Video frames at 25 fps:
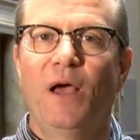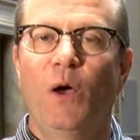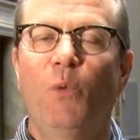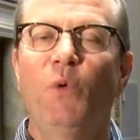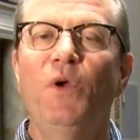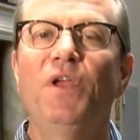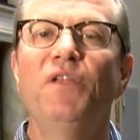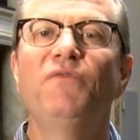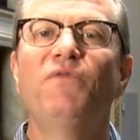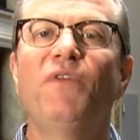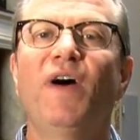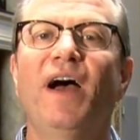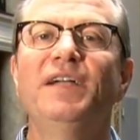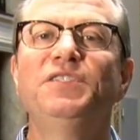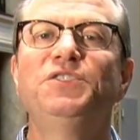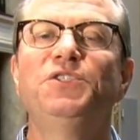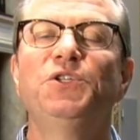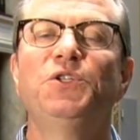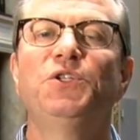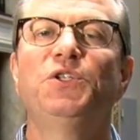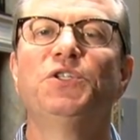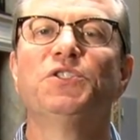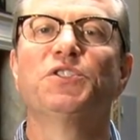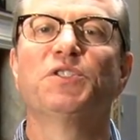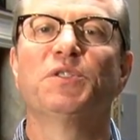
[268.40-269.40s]
We invite
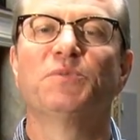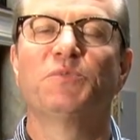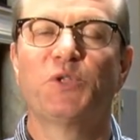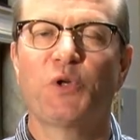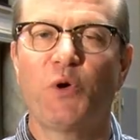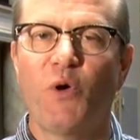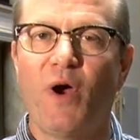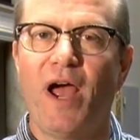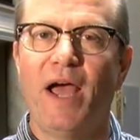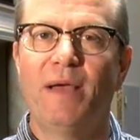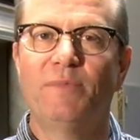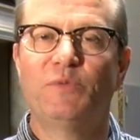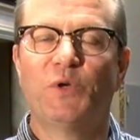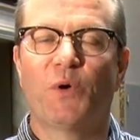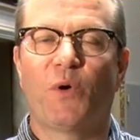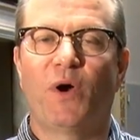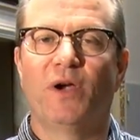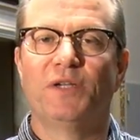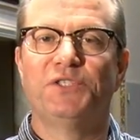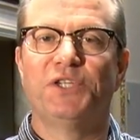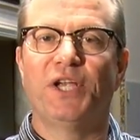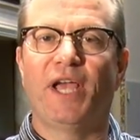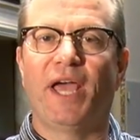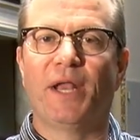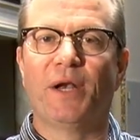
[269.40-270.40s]
you to subscribe to
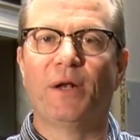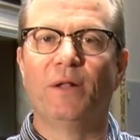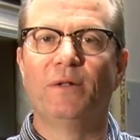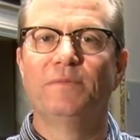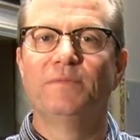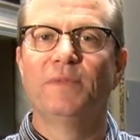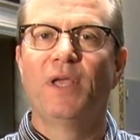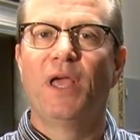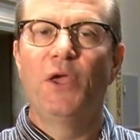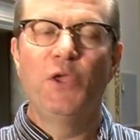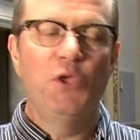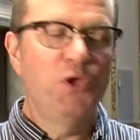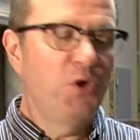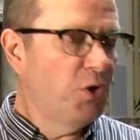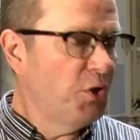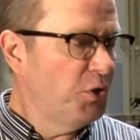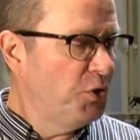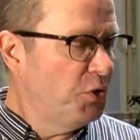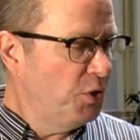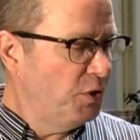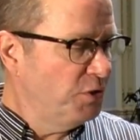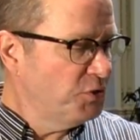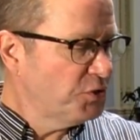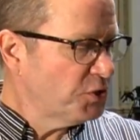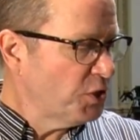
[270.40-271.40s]
our channel. You
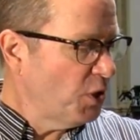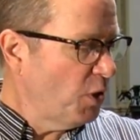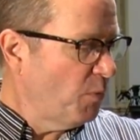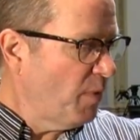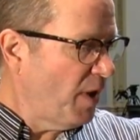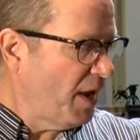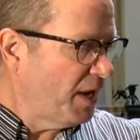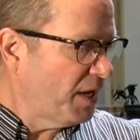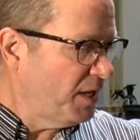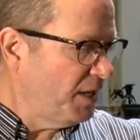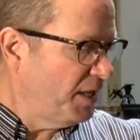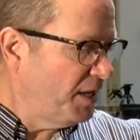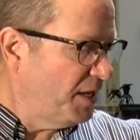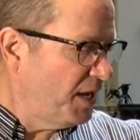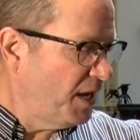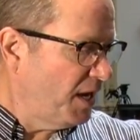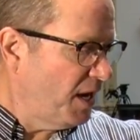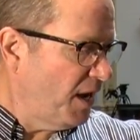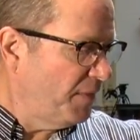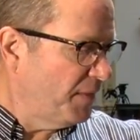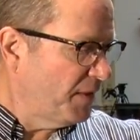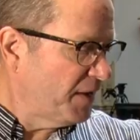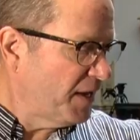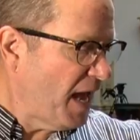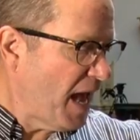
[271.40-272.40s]
can do so by clicking
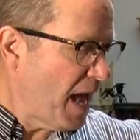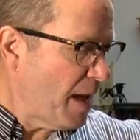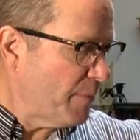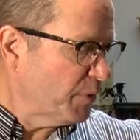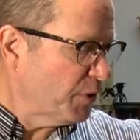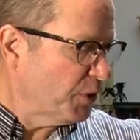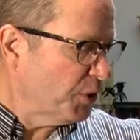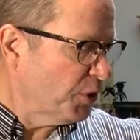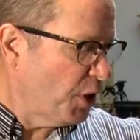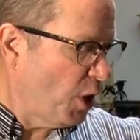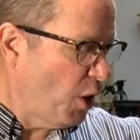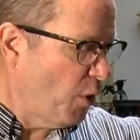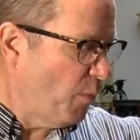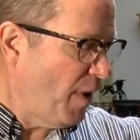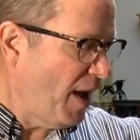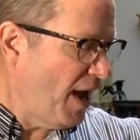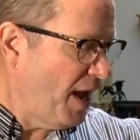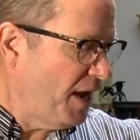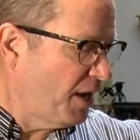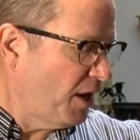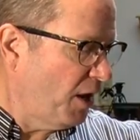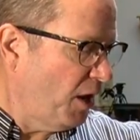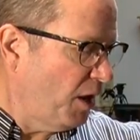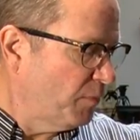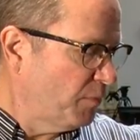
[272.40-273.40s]
on the Capitol Dome
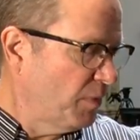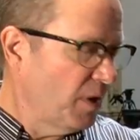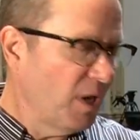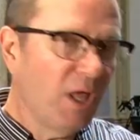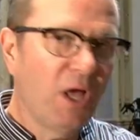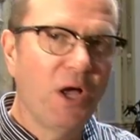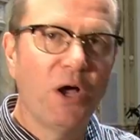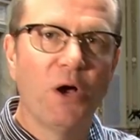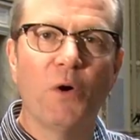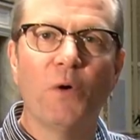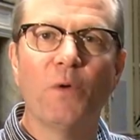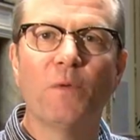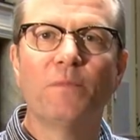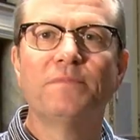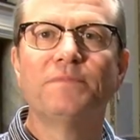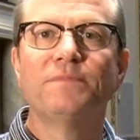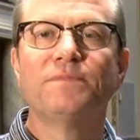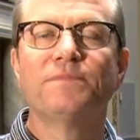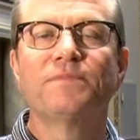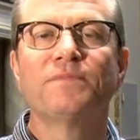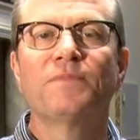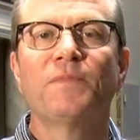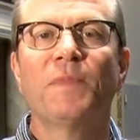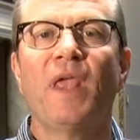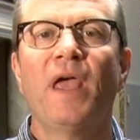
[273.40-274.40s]
icon below.
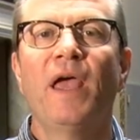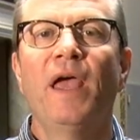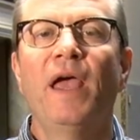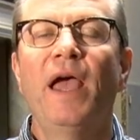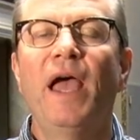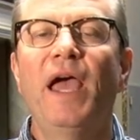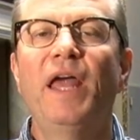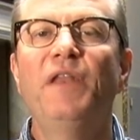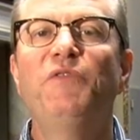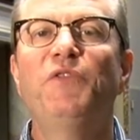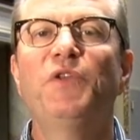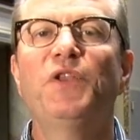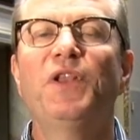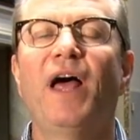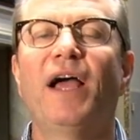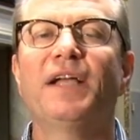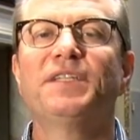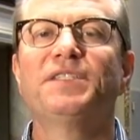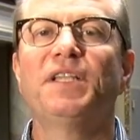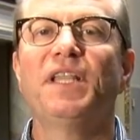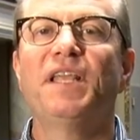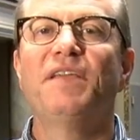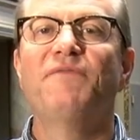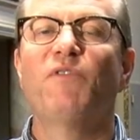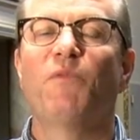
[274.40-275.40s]
And if you'd
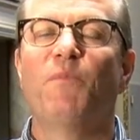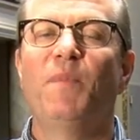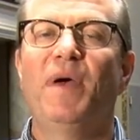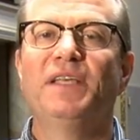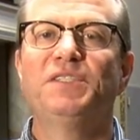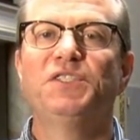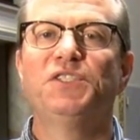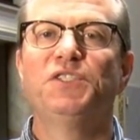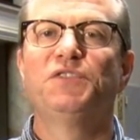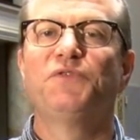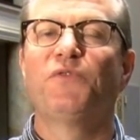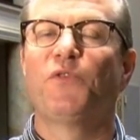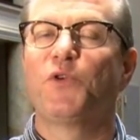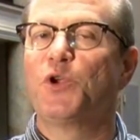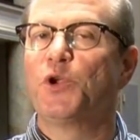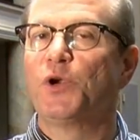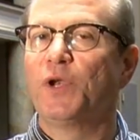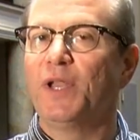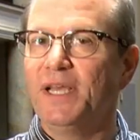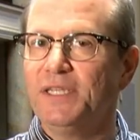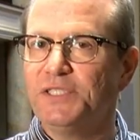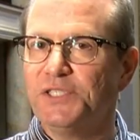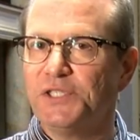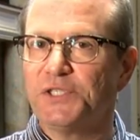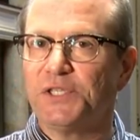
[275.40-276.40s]
like to leave a message for your
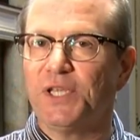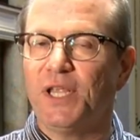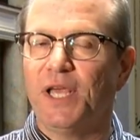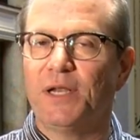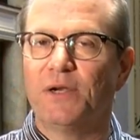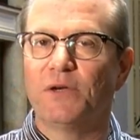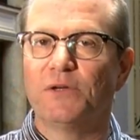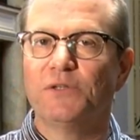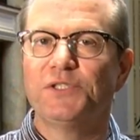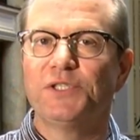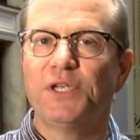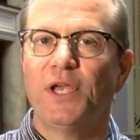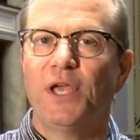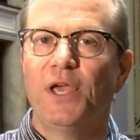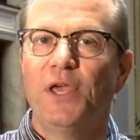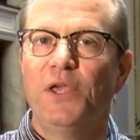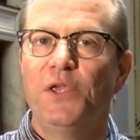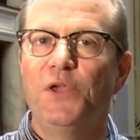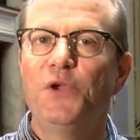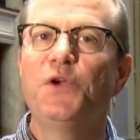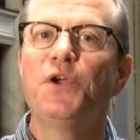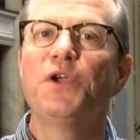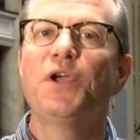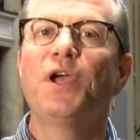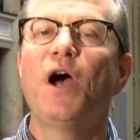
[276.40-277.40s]
legislators,
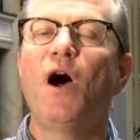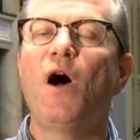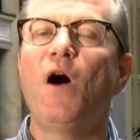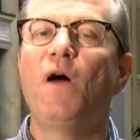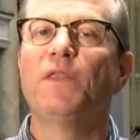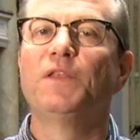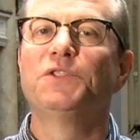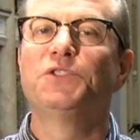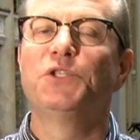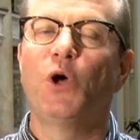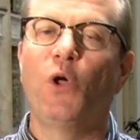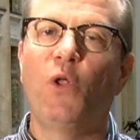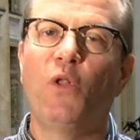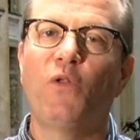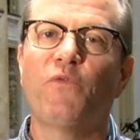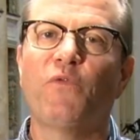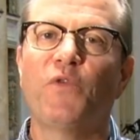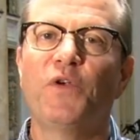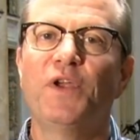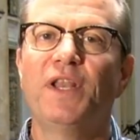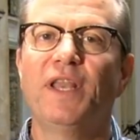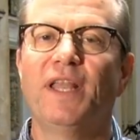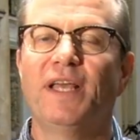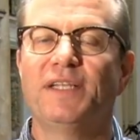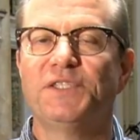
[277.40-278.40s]
you can call the toll
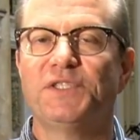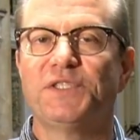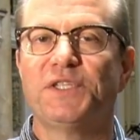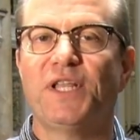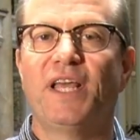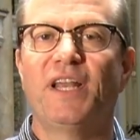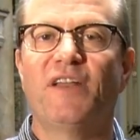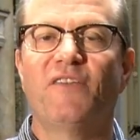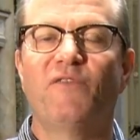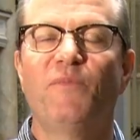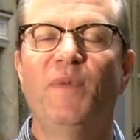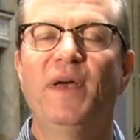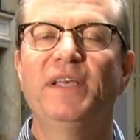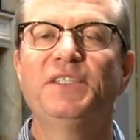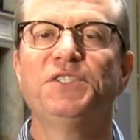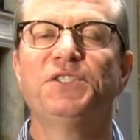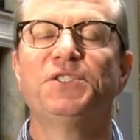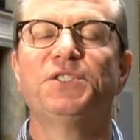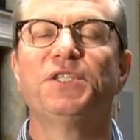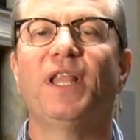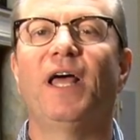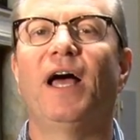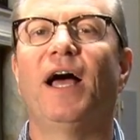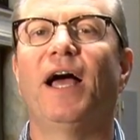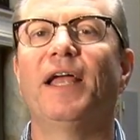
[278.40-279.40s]
free legislative
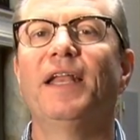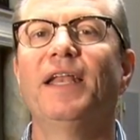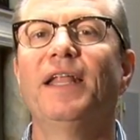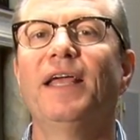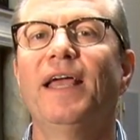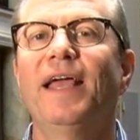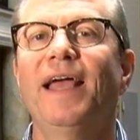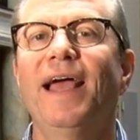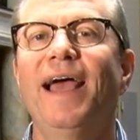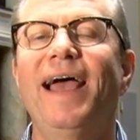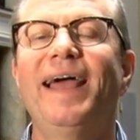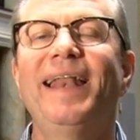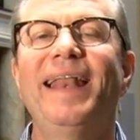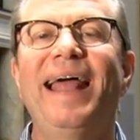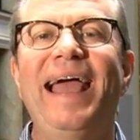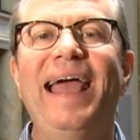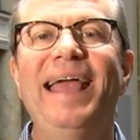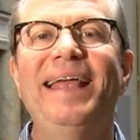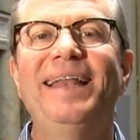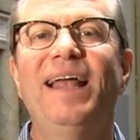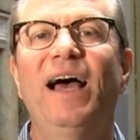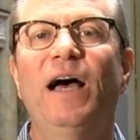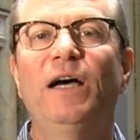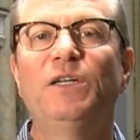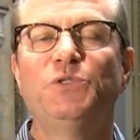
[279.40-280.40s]
message line at
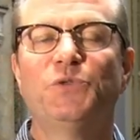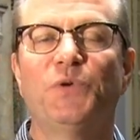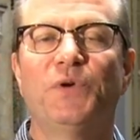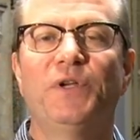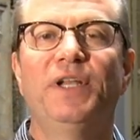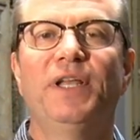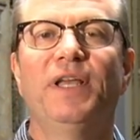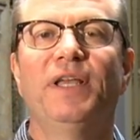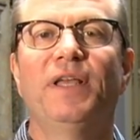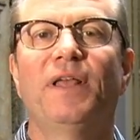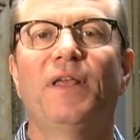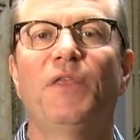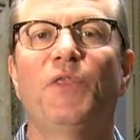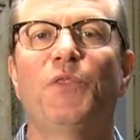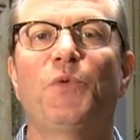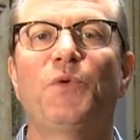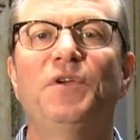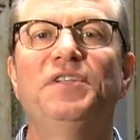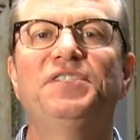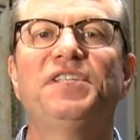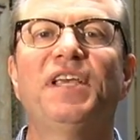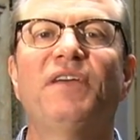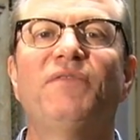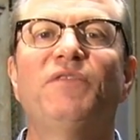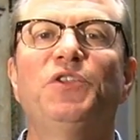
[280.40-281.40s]
800
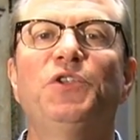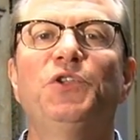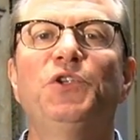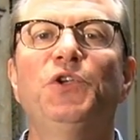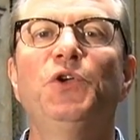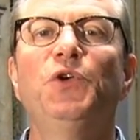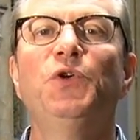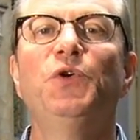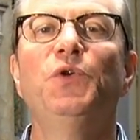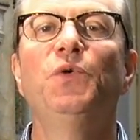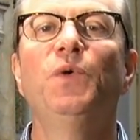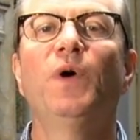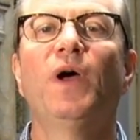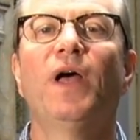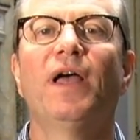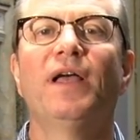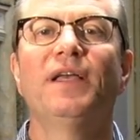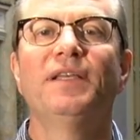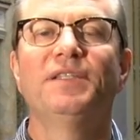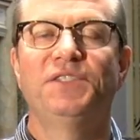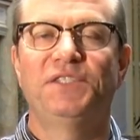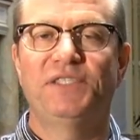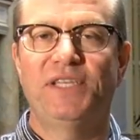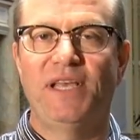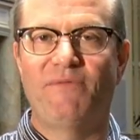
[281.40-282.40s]
372
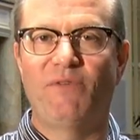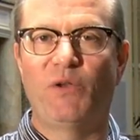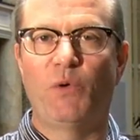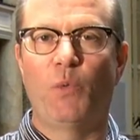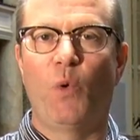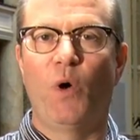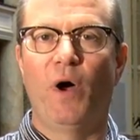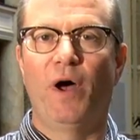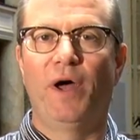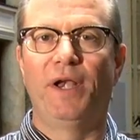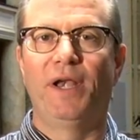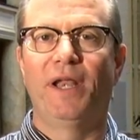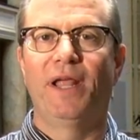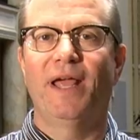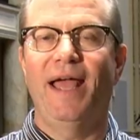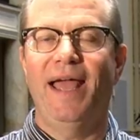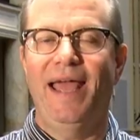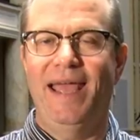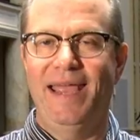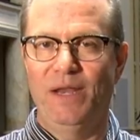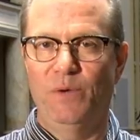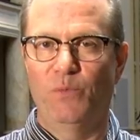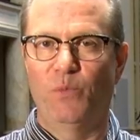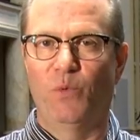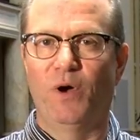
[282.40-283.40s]

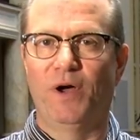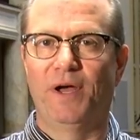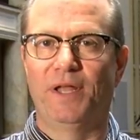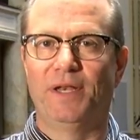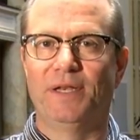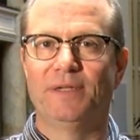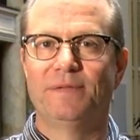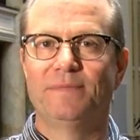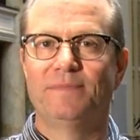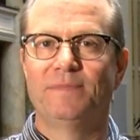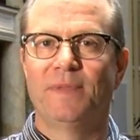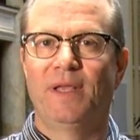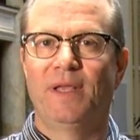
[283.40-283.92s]
7181.